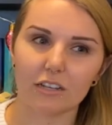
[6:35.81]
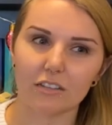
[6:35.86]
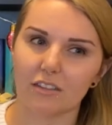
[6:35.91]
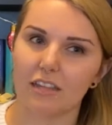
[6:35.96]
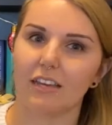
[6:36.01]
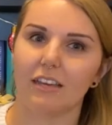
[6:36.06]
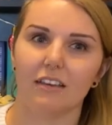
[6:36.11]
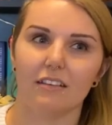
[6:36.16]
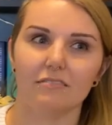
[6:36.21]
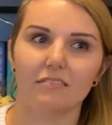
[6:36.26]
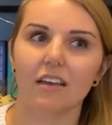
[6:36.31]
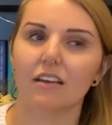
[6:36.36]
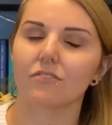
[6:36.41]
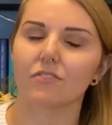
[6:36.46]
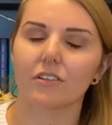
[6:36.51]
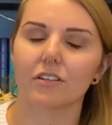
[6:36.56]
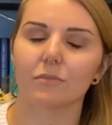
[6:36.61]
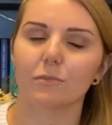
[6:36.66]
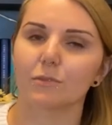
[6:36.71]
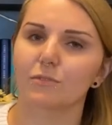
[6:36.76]
like
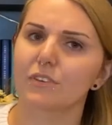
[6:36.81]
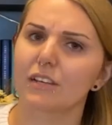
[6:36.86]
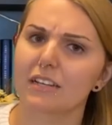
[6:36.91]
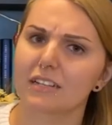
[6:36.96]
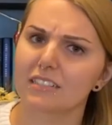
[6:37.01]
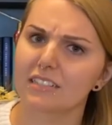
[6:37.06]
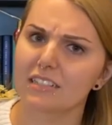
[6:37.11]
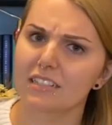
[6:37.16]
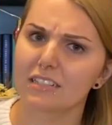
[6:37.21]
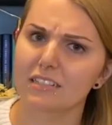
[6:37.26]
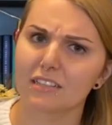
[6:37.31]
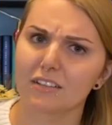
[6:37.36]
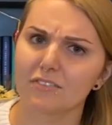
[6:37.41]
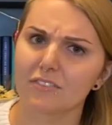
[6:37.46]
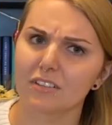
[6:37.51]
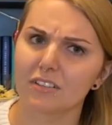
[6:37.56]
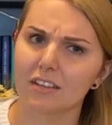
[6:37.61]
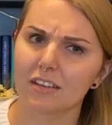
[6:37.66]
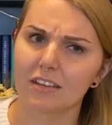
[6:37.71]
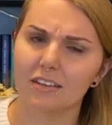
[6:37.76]
every urban fantasy is, I
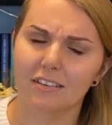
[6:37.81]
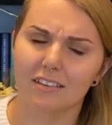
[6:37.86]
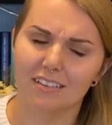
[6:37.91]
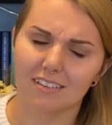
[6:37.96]
feel like.